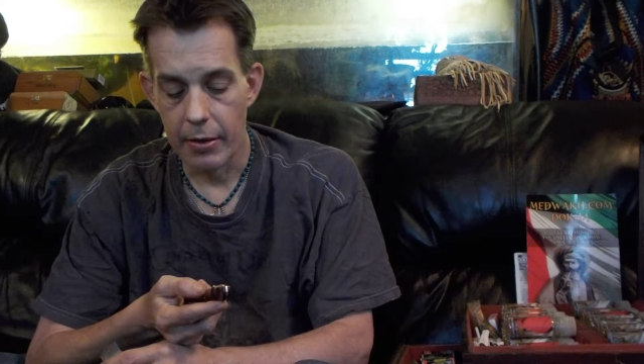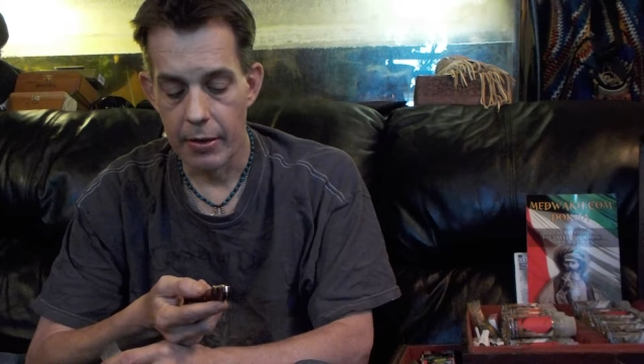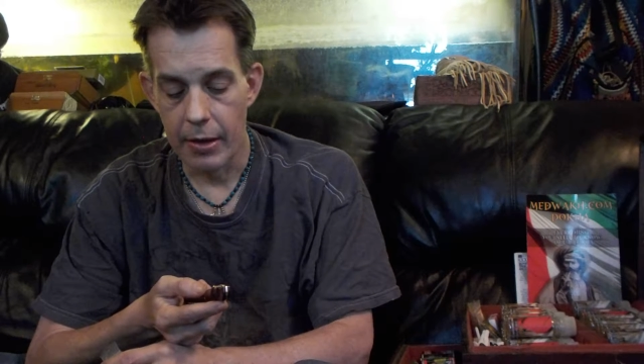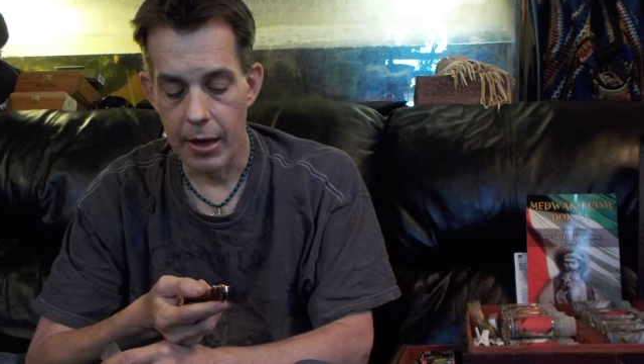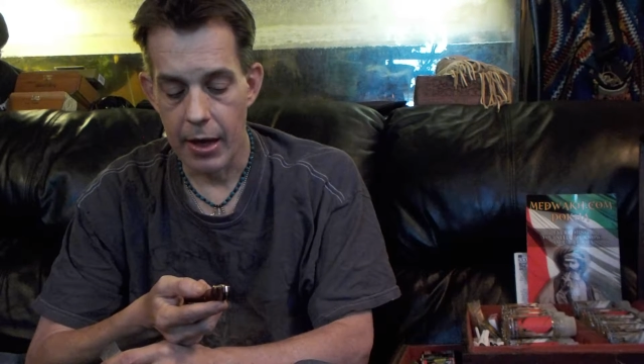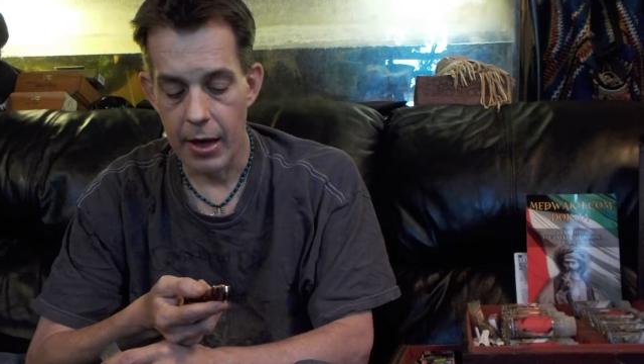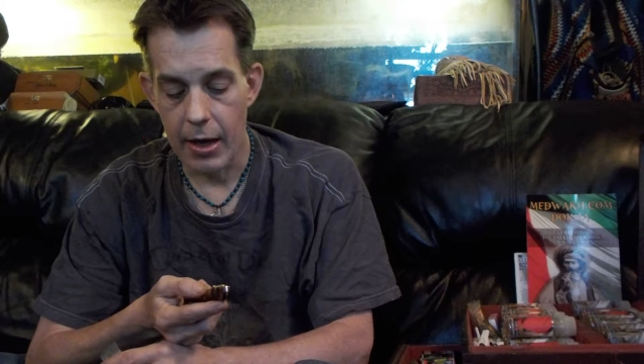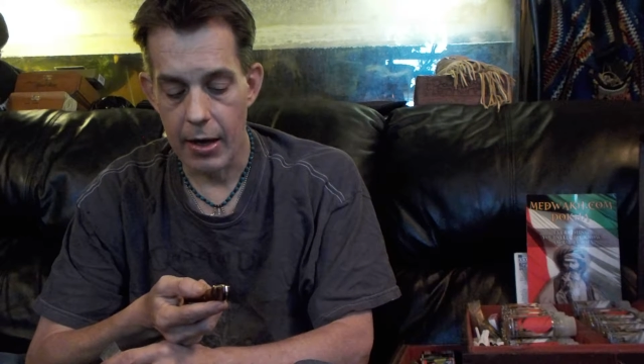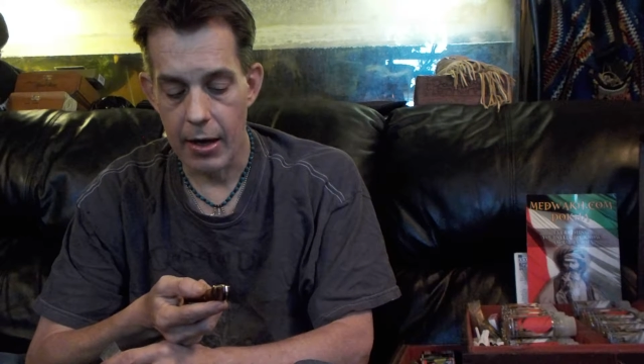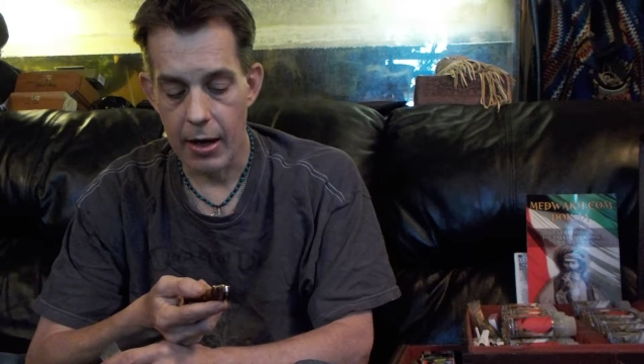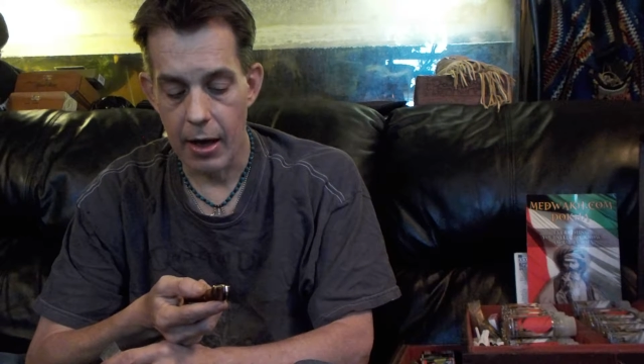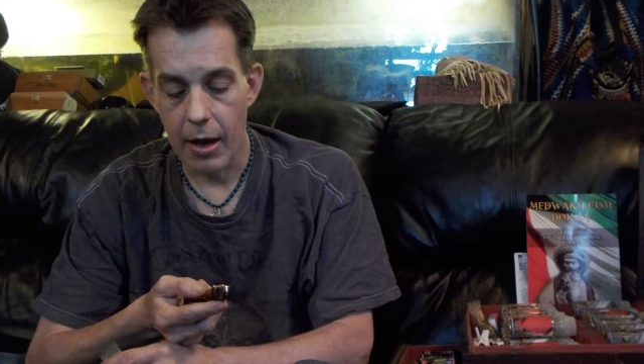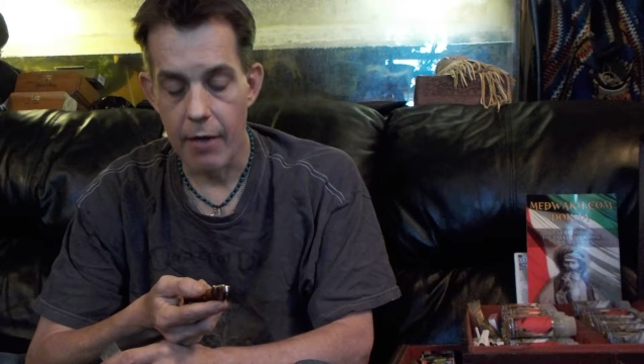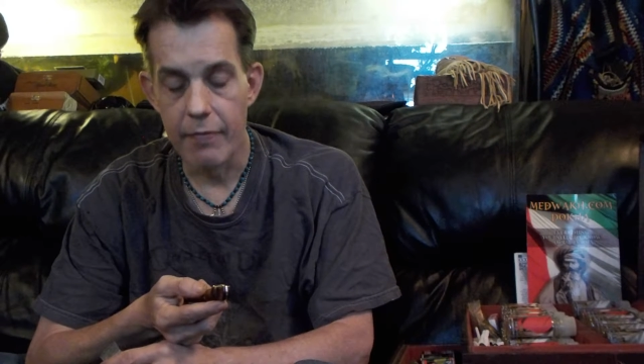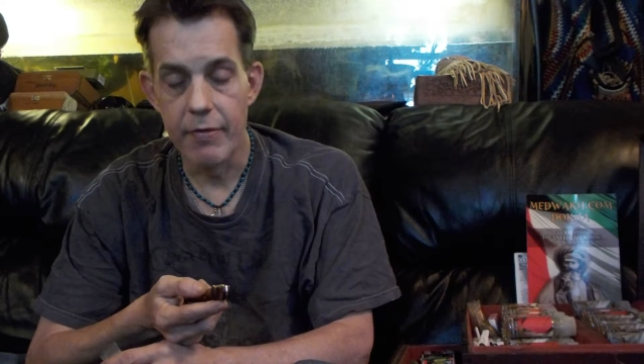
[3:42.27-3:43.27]
that
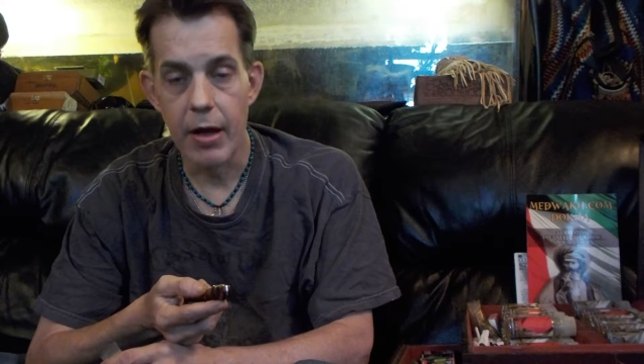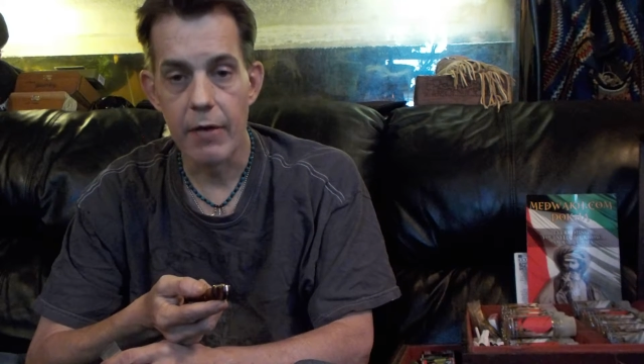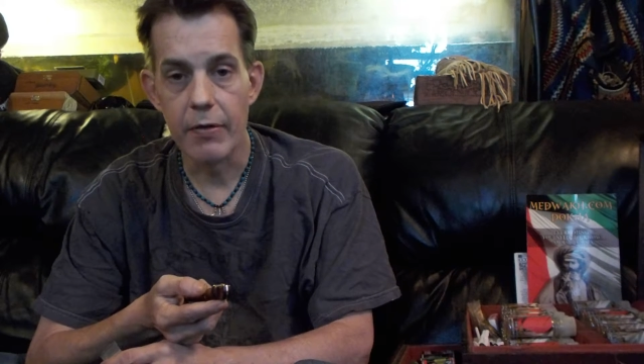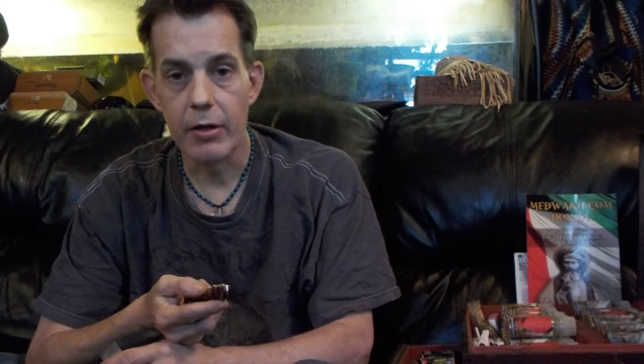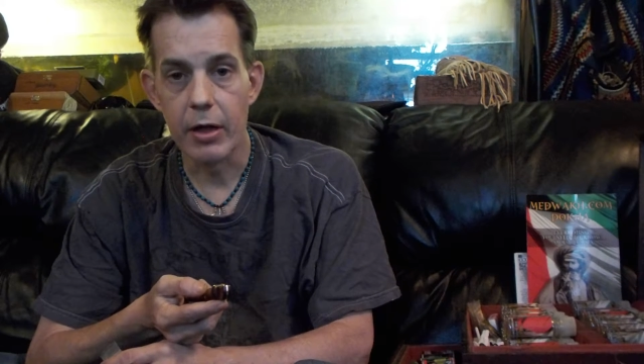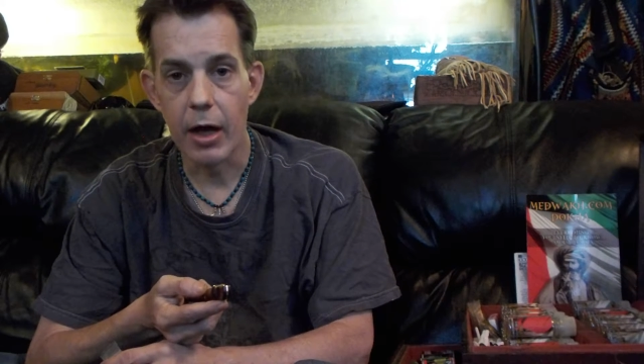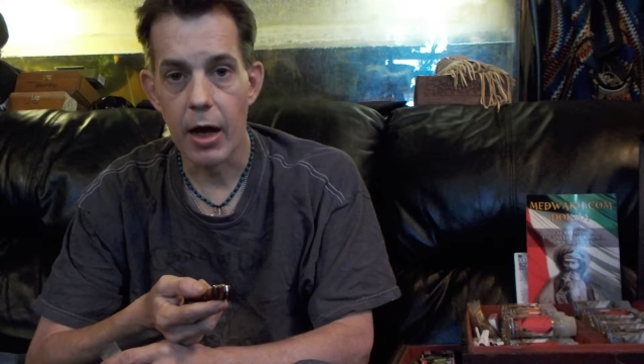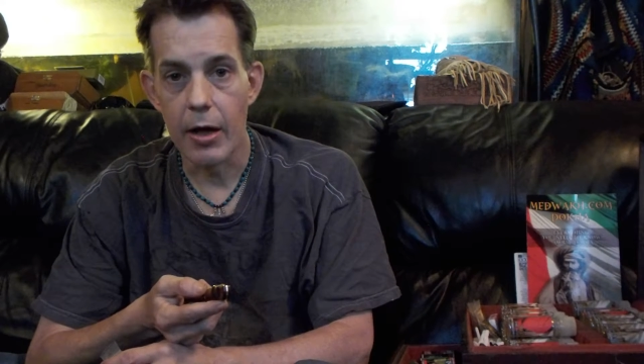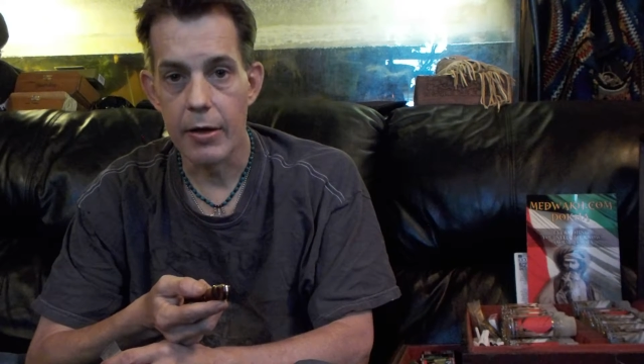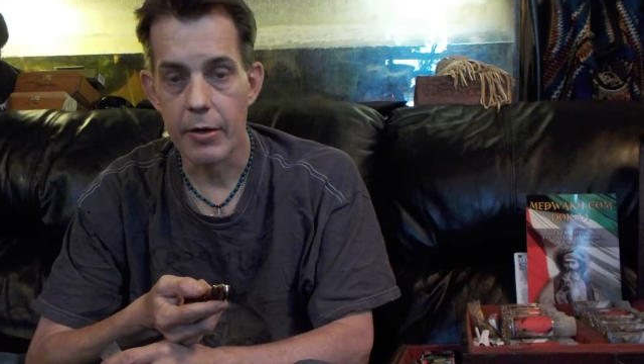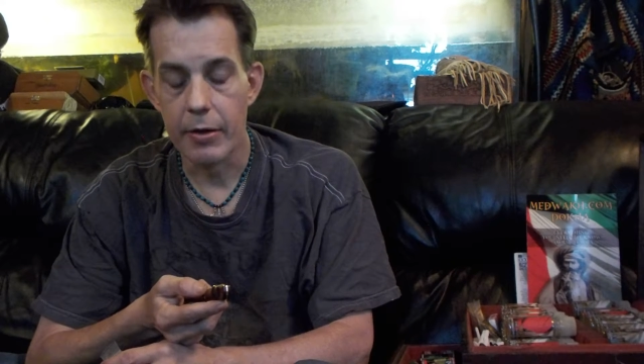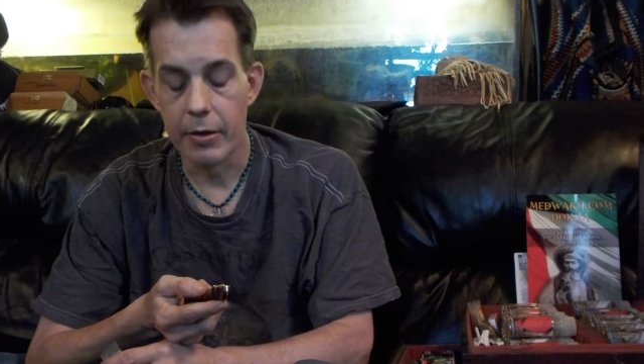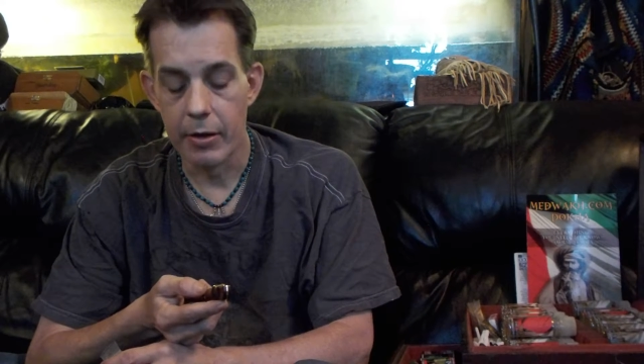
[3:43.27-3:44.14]
I've never gotten,